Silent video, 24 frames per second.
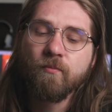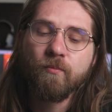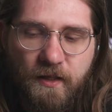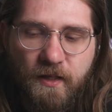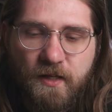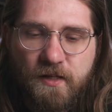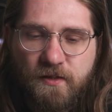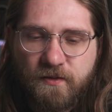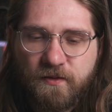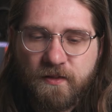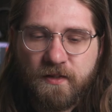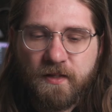
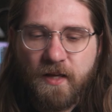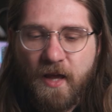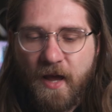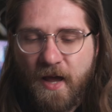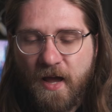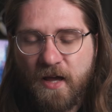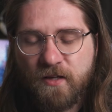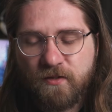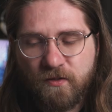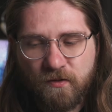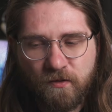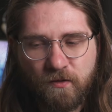Is the
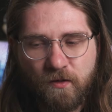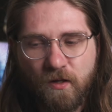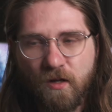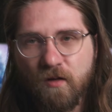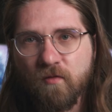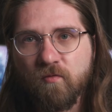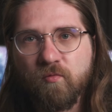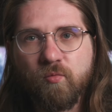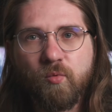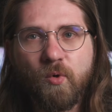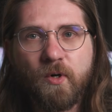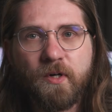hassle
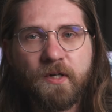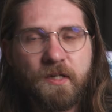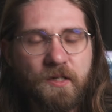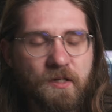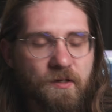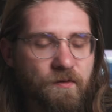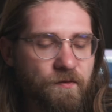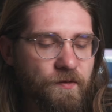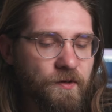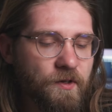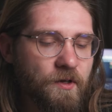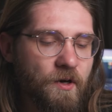of working
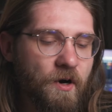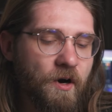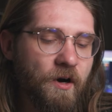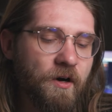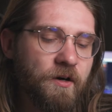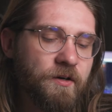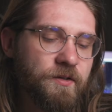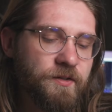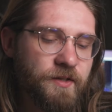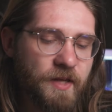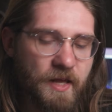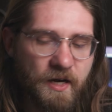in
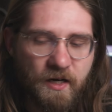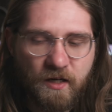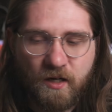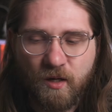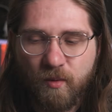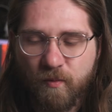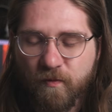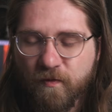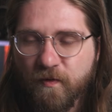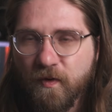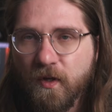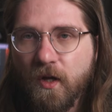VR, setting
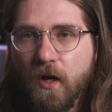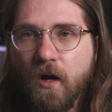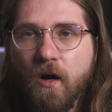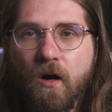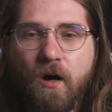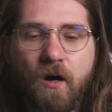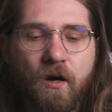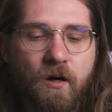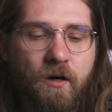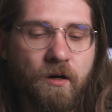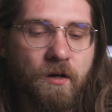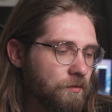up
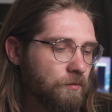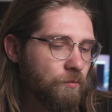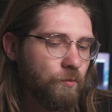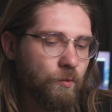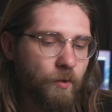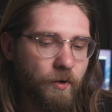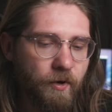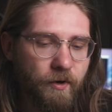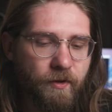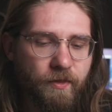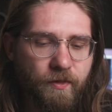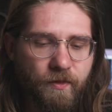VR,
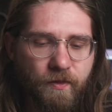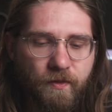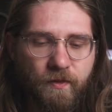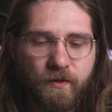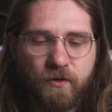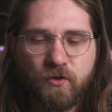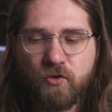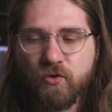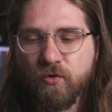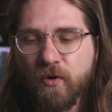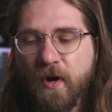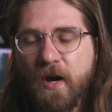worth the
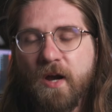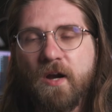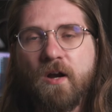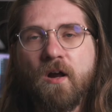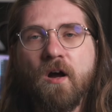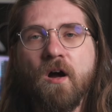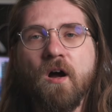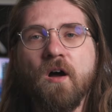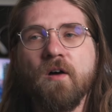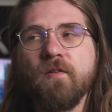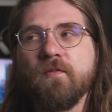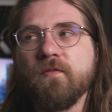
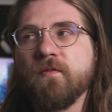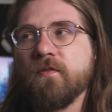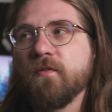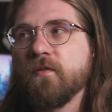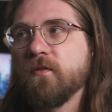trade-off